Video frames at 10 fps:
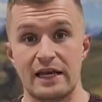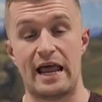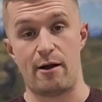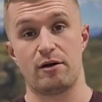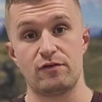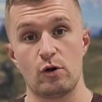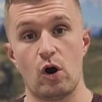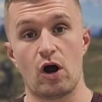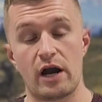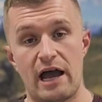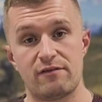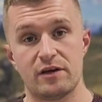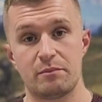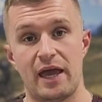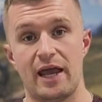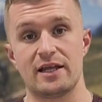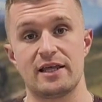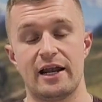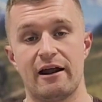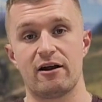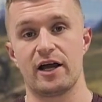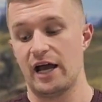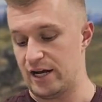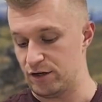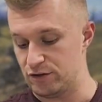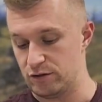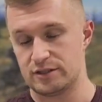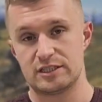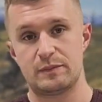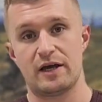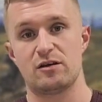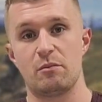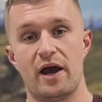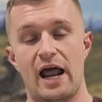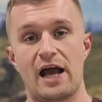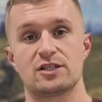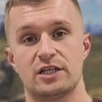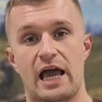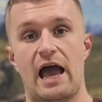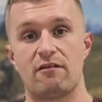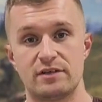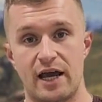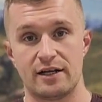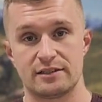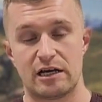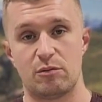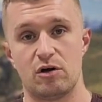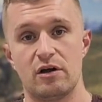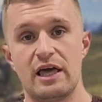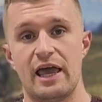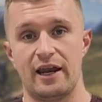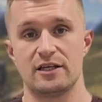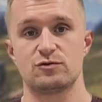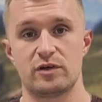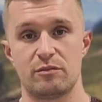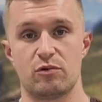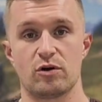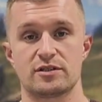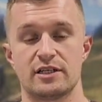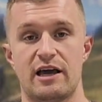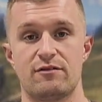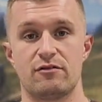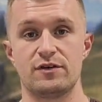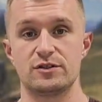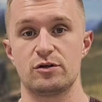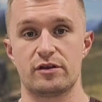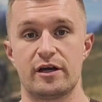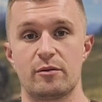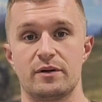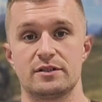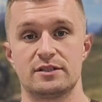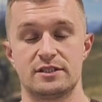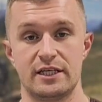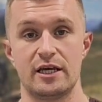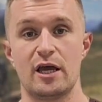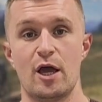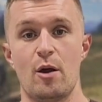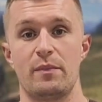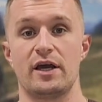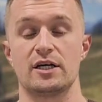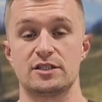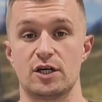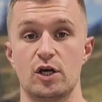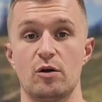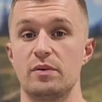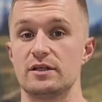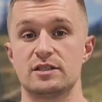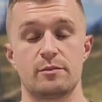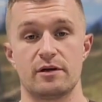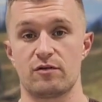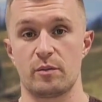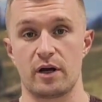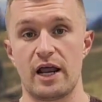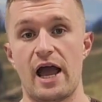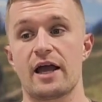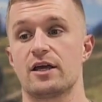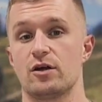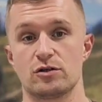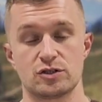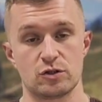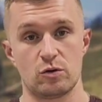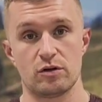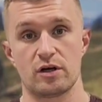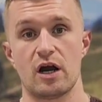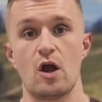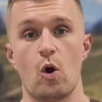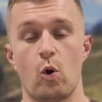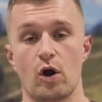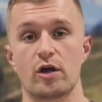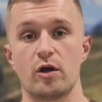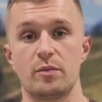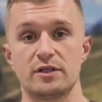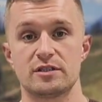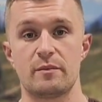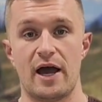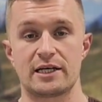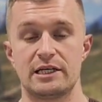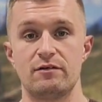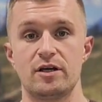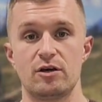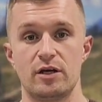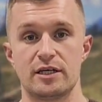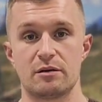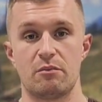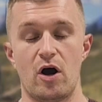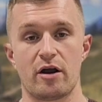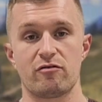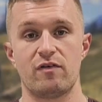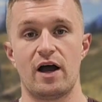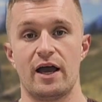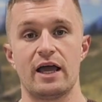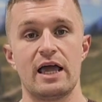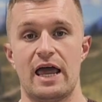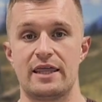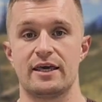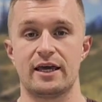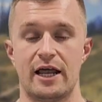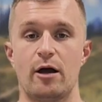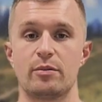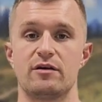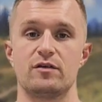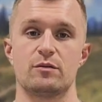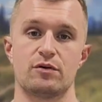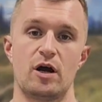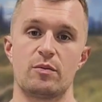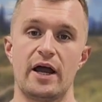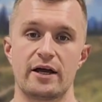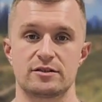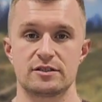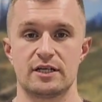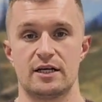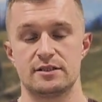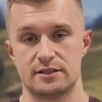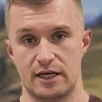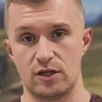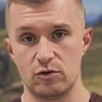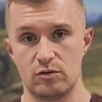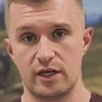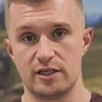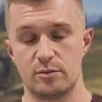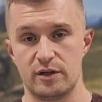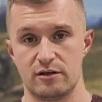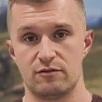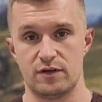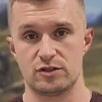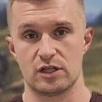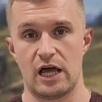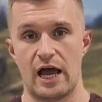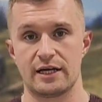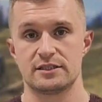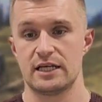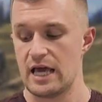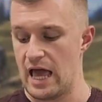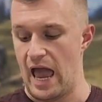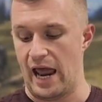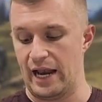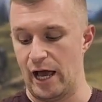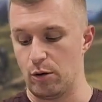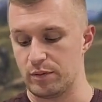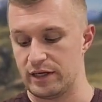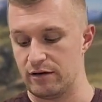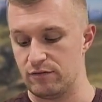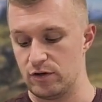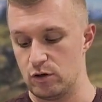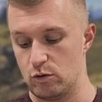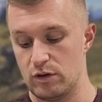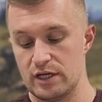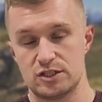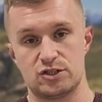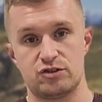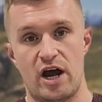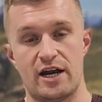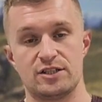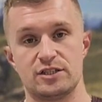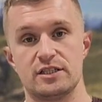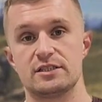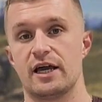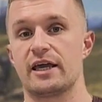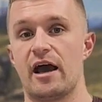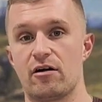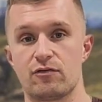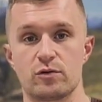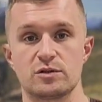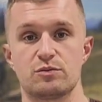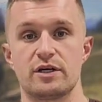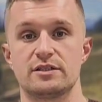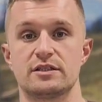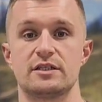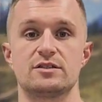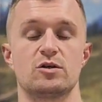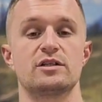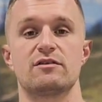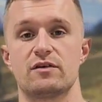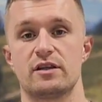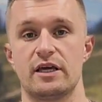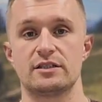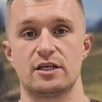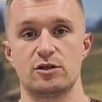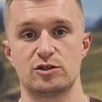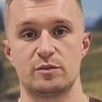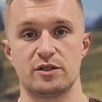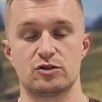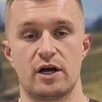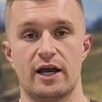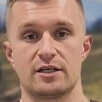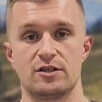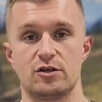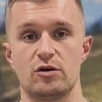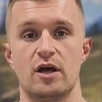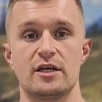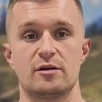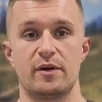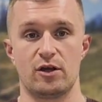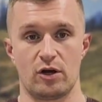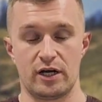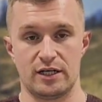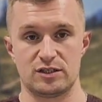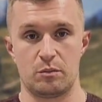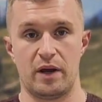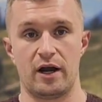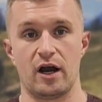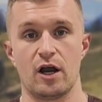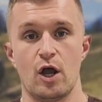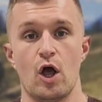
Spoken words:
Now, if you are having pain in that area and you do suspect you might actually have tennis elbow, it is really important to have your physiotherapist see, because it could be something from your neck, your shoulder, or it could be some activity you need to modify, and they can help give you the proper exercises that you need to be individualized and help give you strategies like counterforce braces or different things that you should be trying to do to make your condition better.